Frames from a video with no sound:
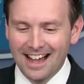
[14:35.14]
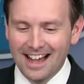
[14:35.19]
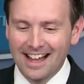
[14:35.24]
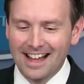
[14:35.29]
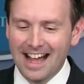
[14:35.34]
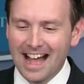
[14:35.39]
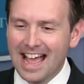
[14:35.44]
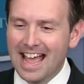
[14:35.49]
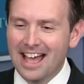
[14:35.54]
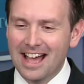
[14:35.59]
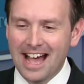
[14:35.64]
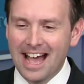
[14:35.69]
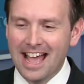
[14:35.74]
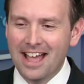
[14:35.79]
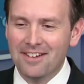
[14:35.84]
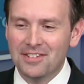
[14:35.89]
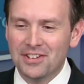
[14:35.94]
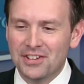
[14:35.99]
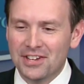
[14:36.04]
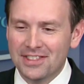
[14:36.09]
I
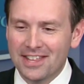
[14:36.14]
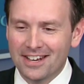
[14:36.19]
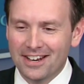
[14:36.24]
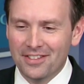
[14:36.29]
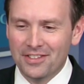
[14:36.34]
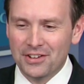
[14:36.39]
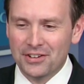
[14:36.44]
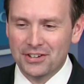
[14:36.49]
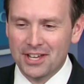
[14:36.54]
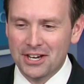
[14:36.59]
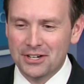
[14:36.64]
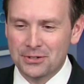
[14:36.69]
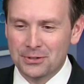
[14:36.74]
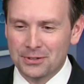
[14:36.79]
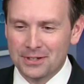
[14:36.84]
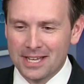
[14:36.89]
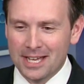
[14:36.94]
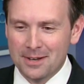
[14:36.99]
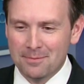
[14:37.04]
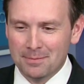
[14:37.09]
haven't seen that on the
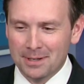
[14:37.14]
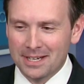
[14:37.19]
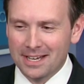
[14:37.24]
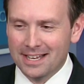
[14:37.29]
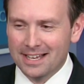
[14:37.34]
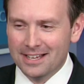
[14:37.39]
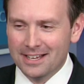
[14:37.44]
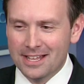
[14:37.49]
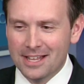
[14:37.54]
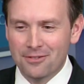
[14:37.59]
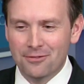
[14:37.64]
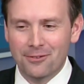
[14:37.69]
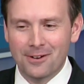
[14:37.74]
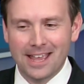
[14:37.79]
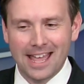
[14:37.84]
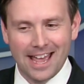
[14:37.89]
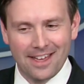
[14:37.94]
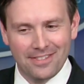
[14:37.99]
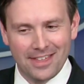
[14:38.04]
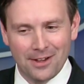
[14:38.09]
schedule yet, but if
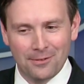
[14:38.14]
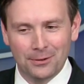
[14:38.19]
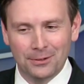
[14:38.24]
we add that,